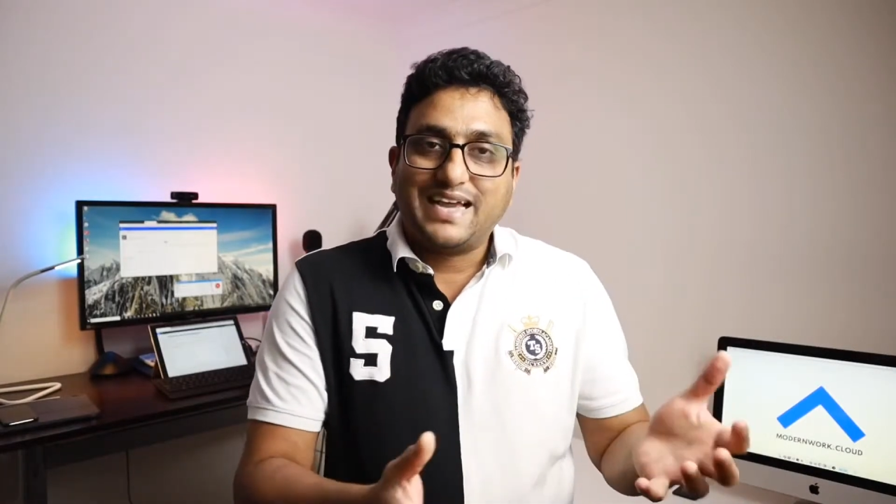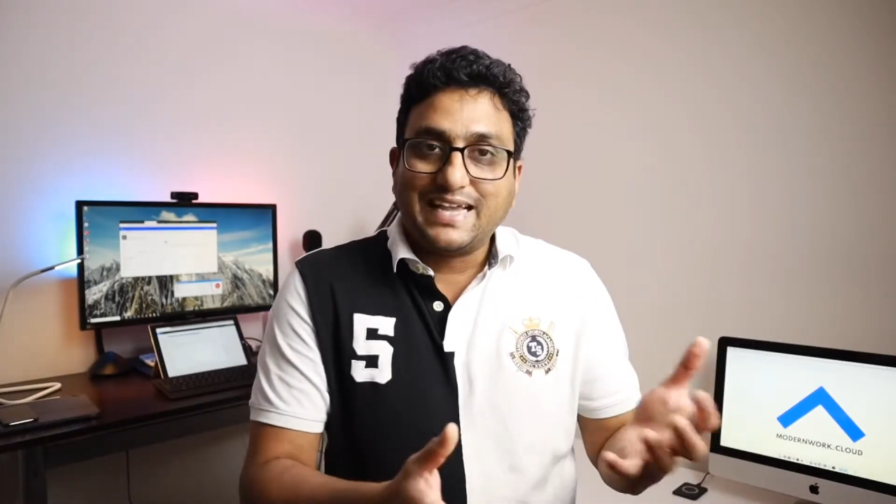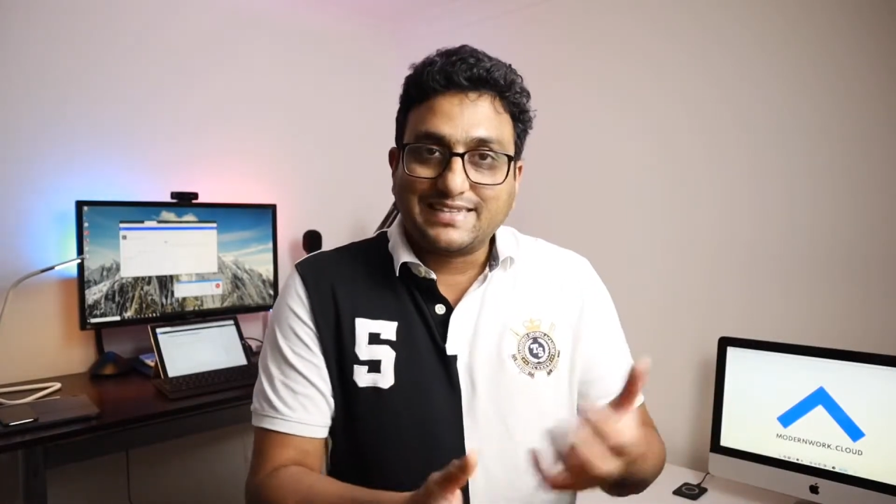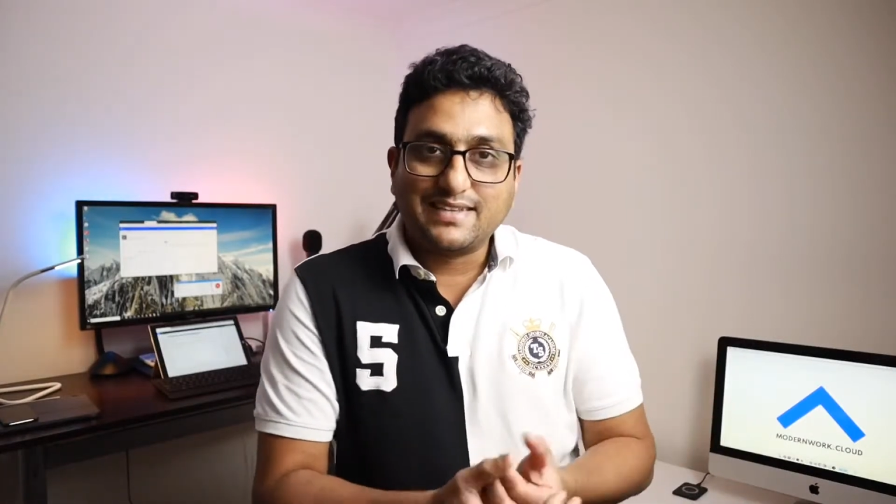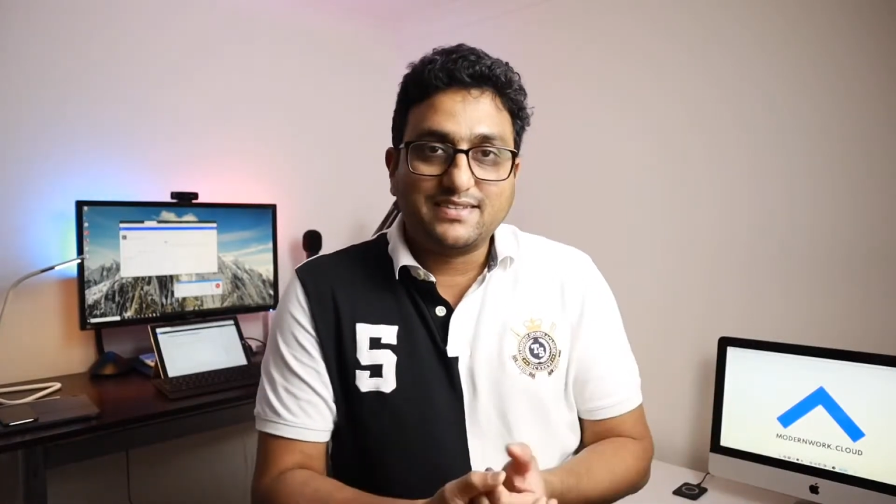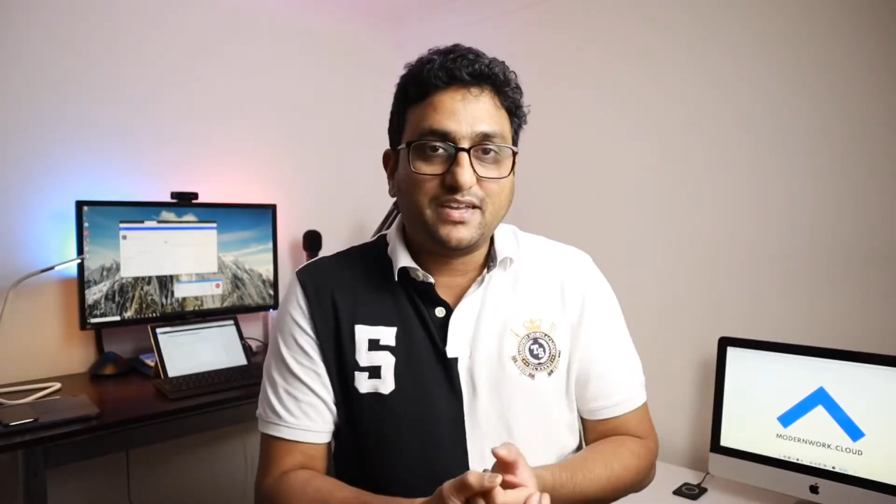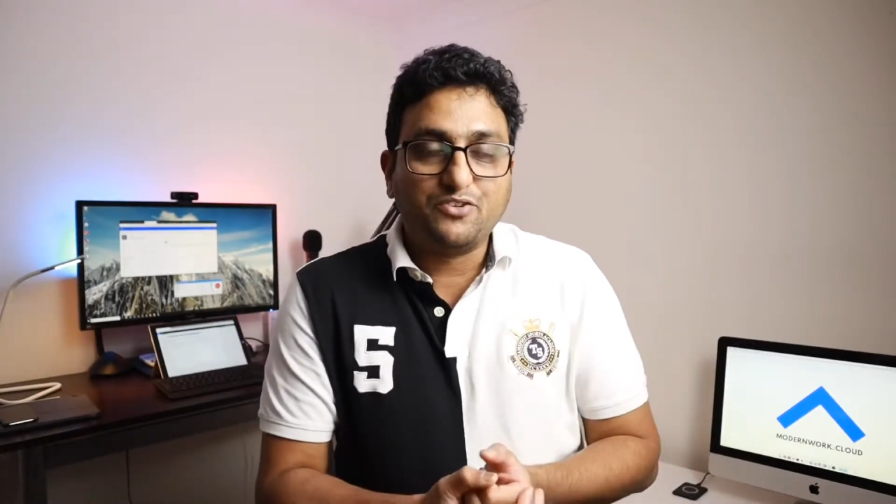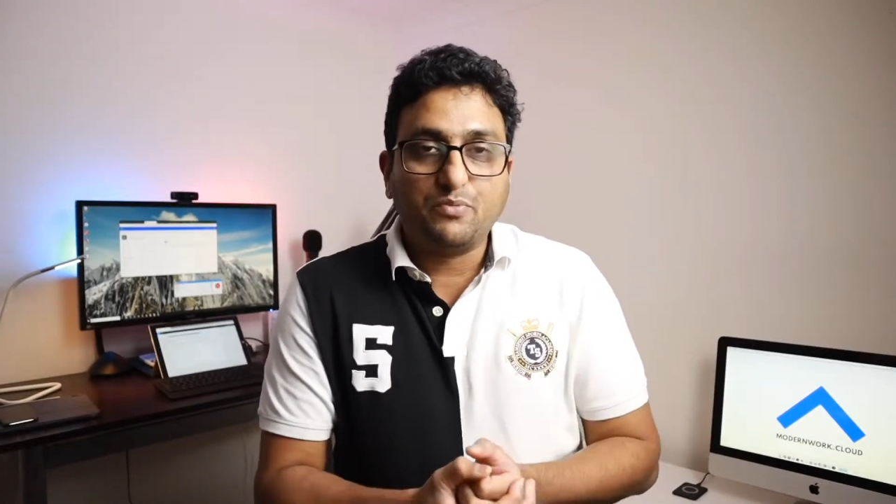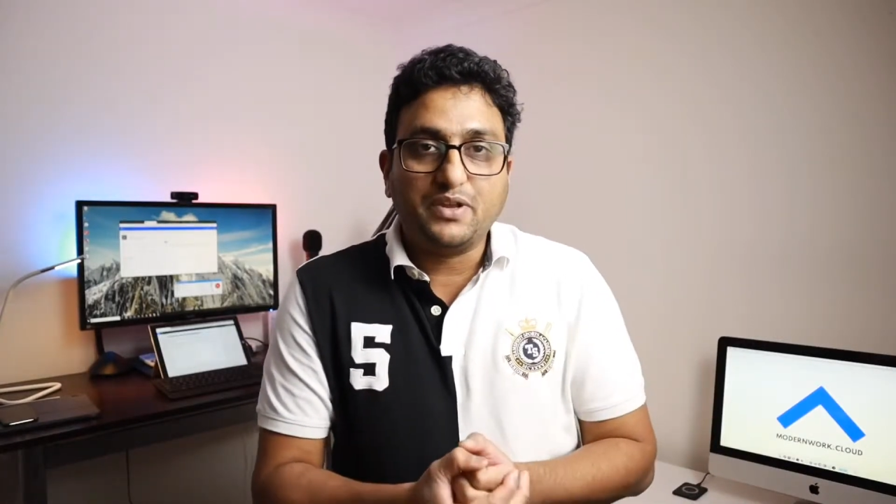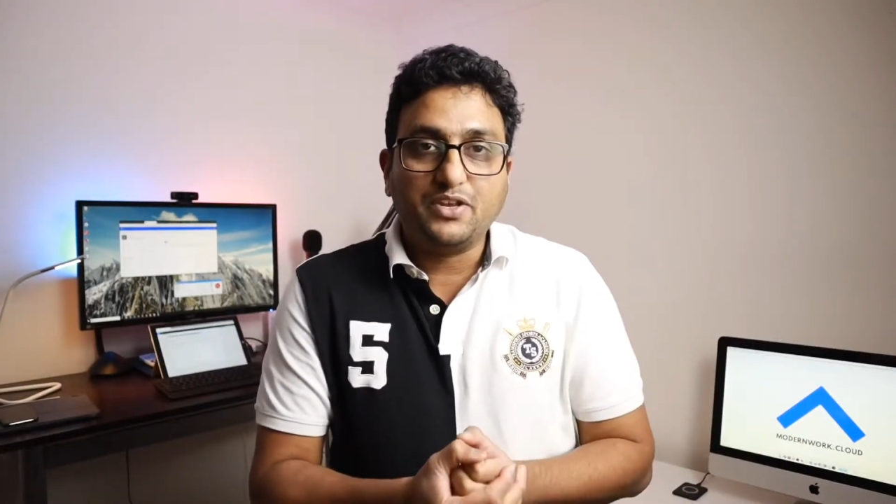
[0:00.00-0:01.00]
task list
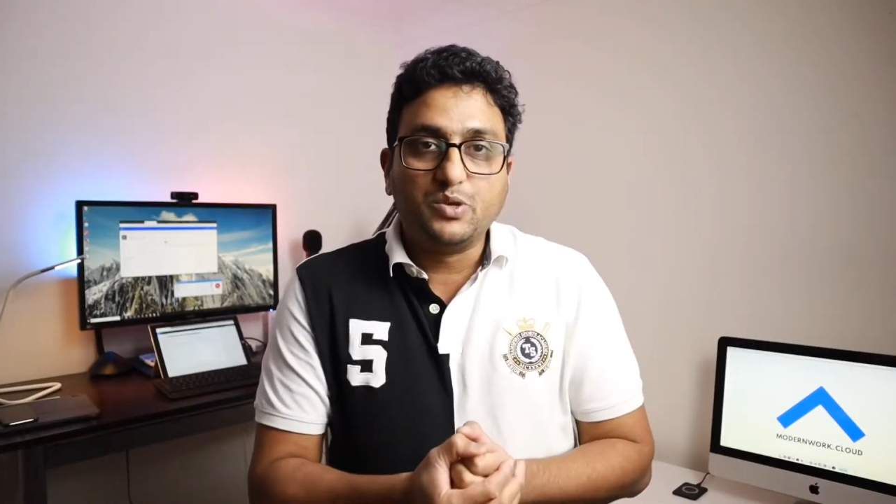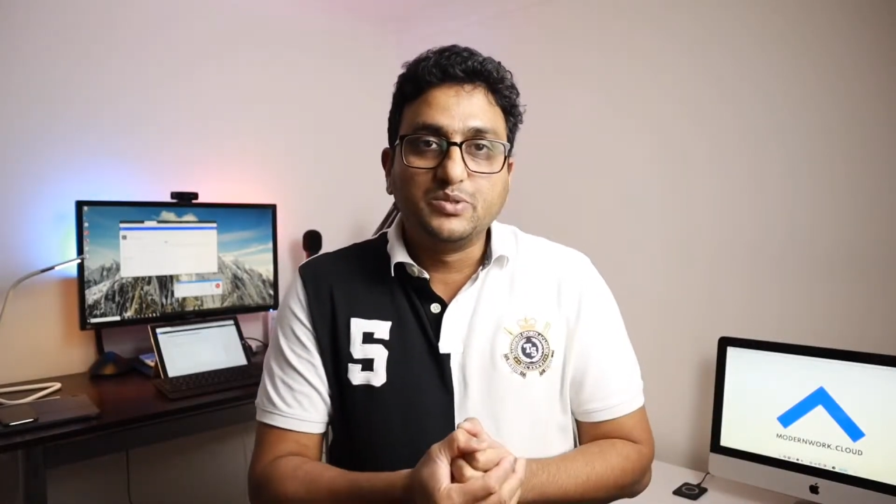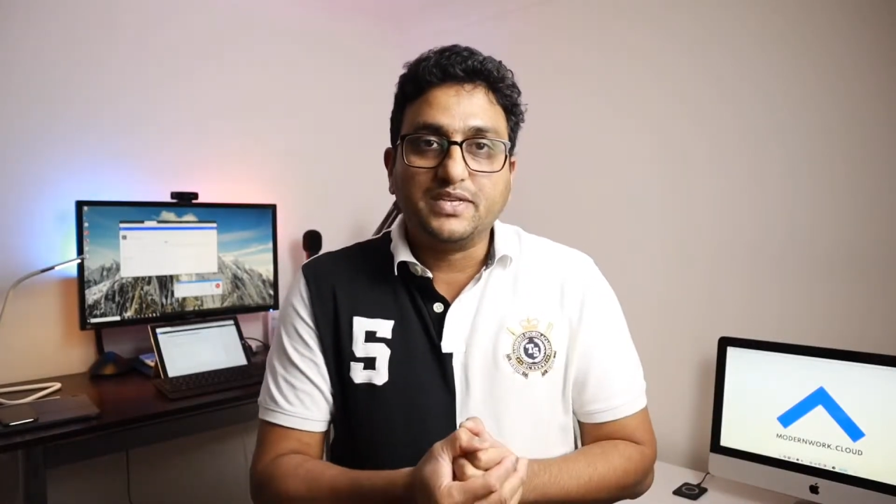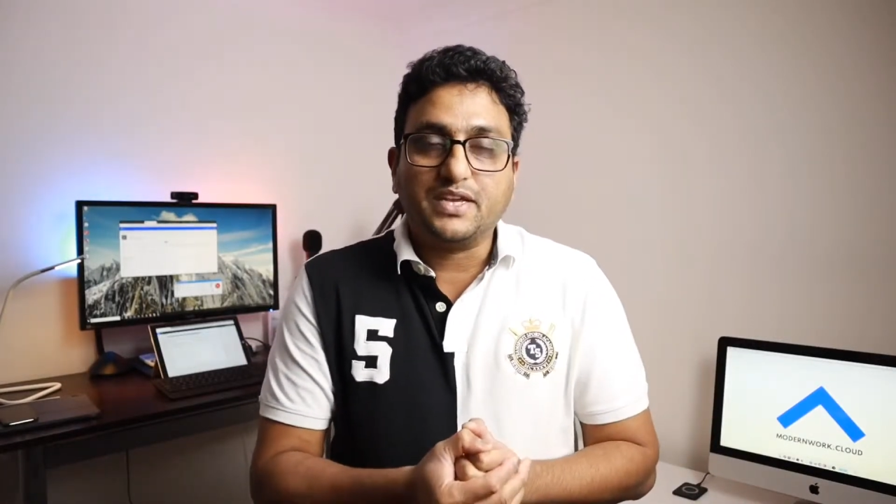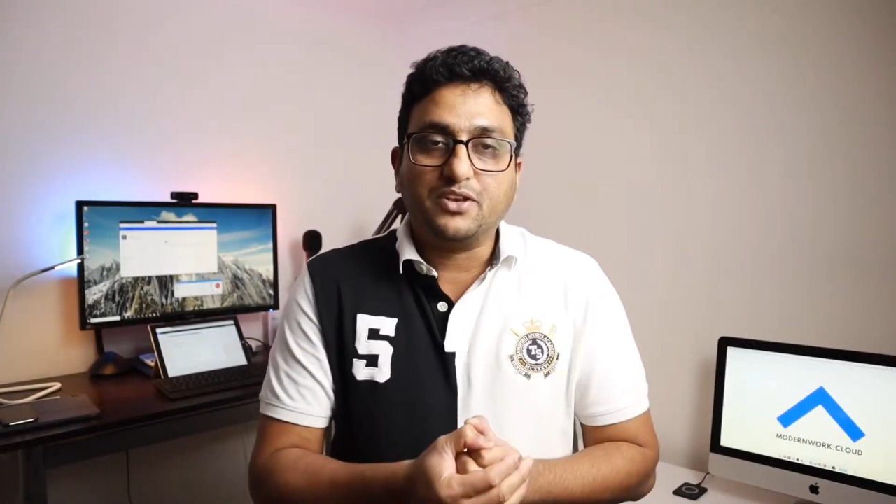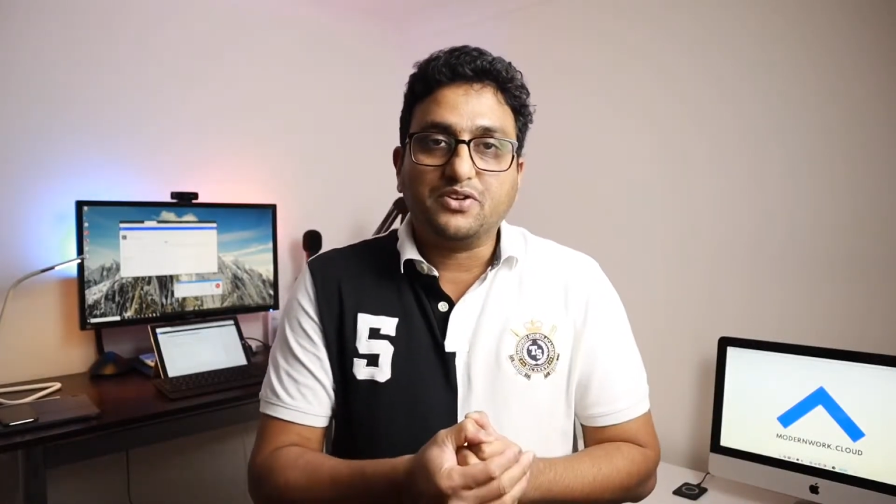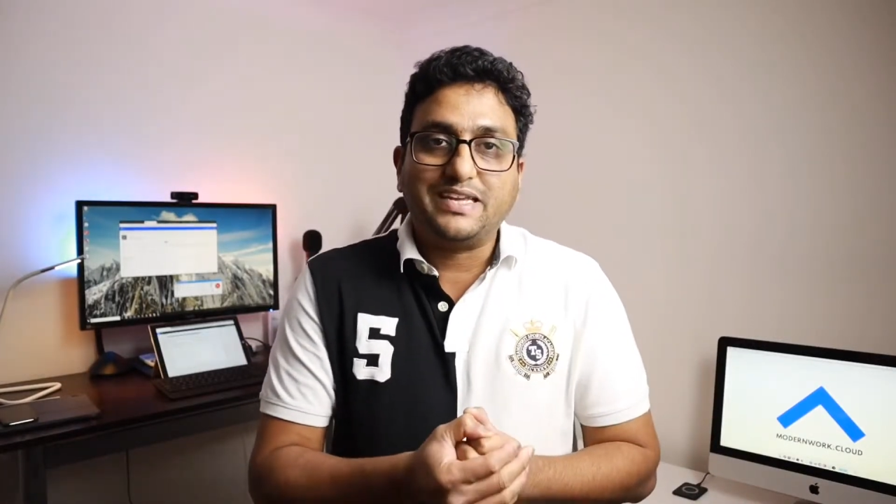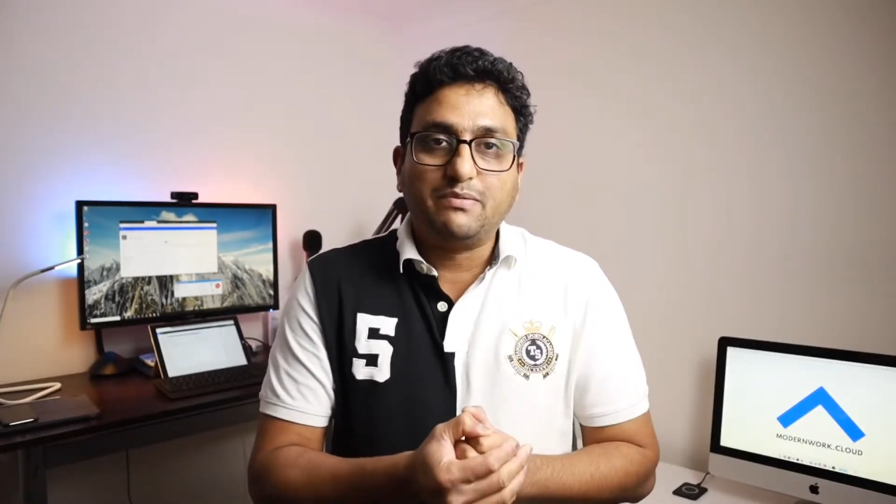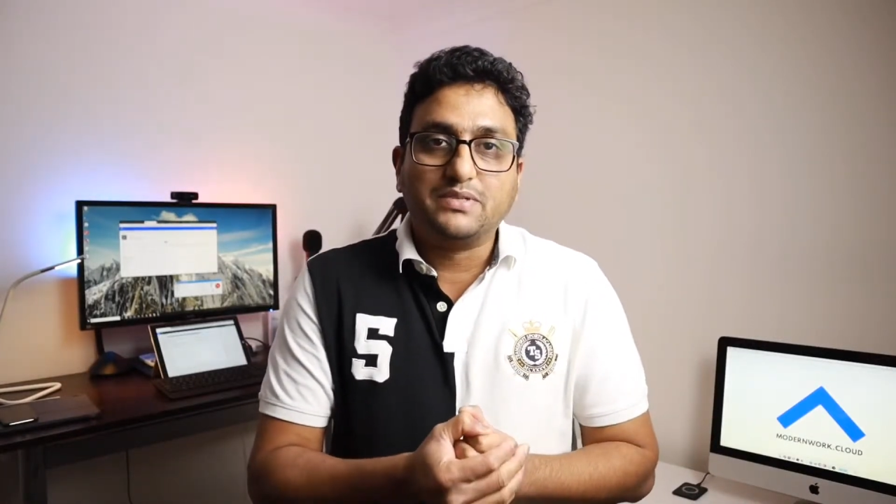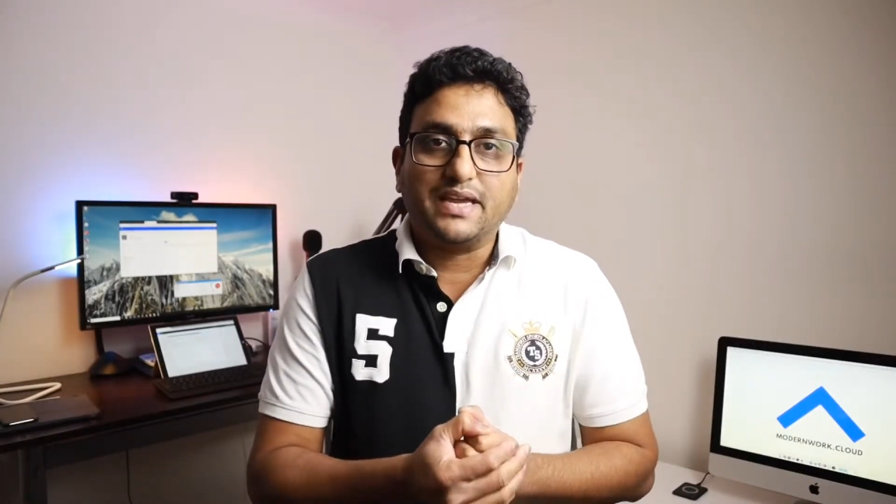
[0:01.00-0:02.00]
that you've been using in your
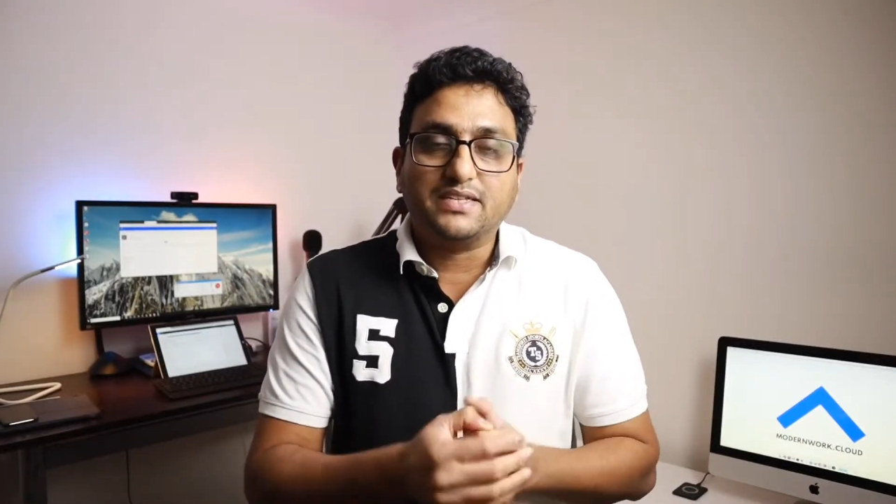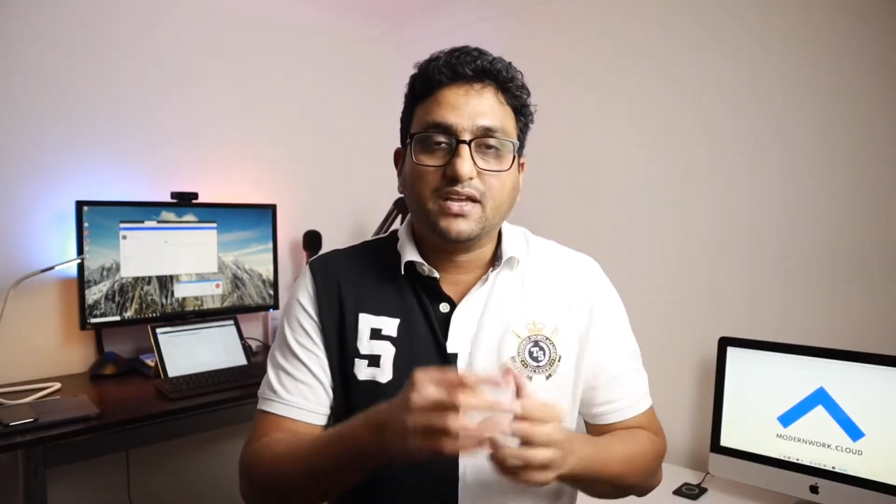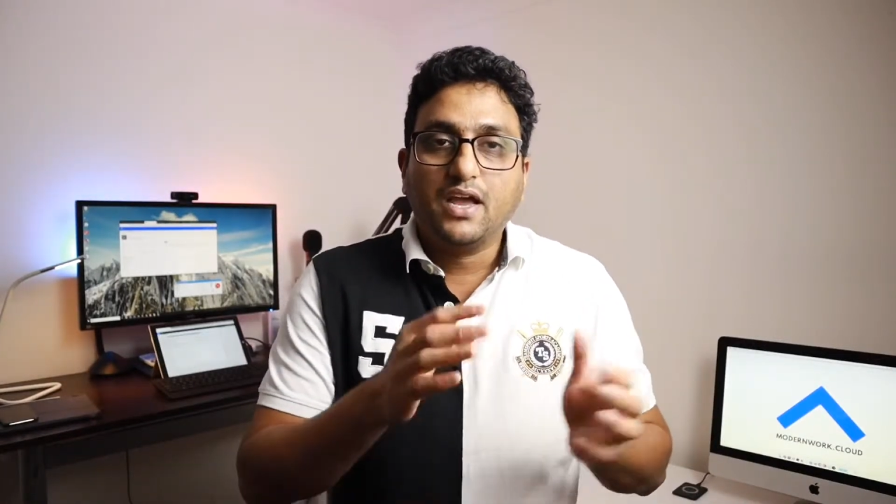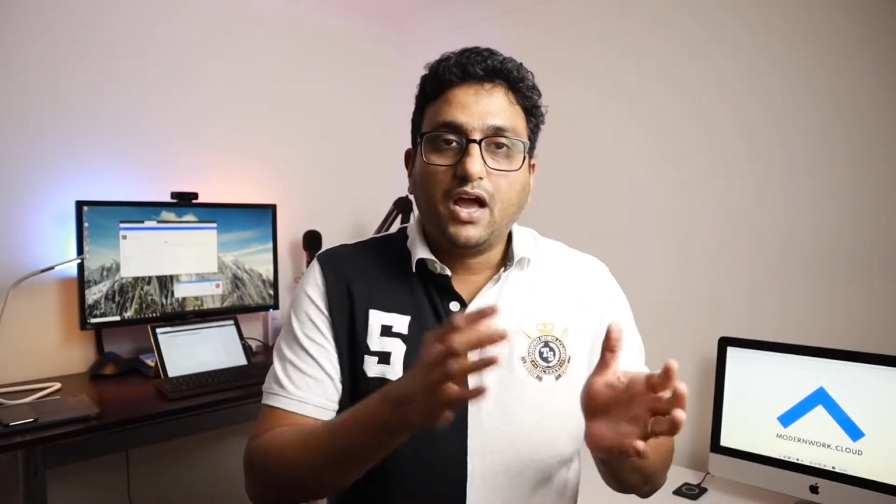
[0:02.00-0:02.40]
team sites?